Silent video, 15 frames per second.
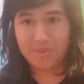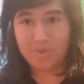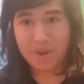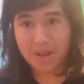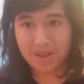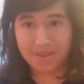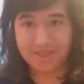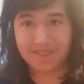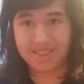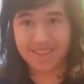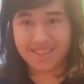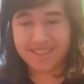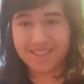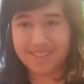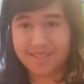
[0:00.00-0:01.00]
Well, you
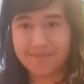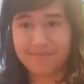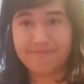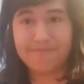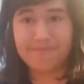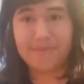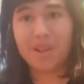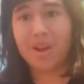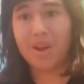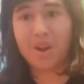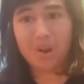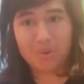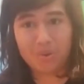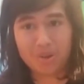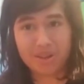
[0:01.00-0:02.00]
guys
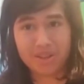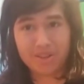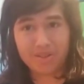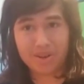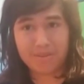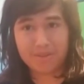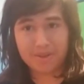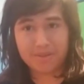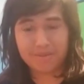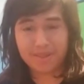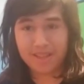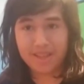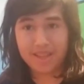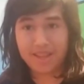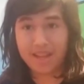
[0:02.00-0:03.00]
are really incredible.
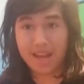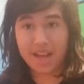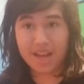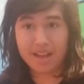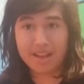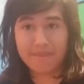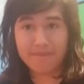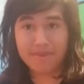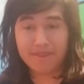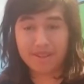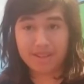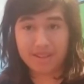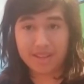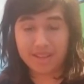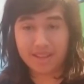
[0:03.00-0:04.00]
I am
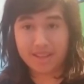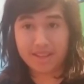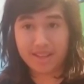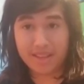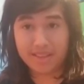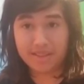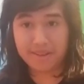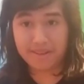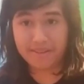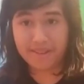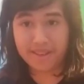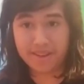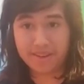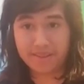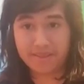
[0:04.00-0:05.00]
gonna uh, end off
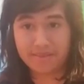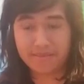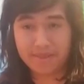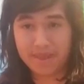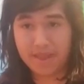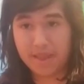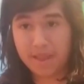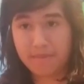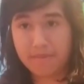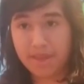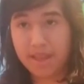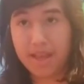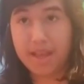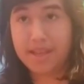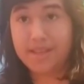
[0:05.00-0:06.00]
here
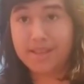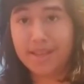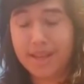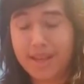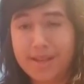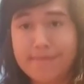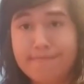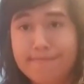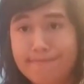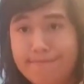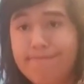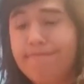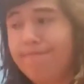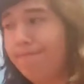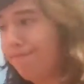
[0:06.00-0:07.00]
because, um,
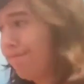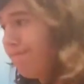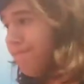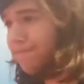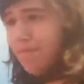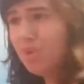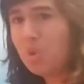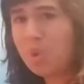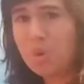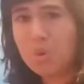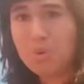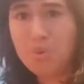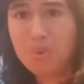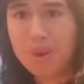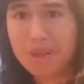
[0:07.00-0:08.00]

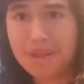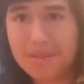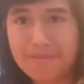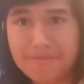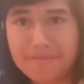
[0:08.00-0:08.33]
well,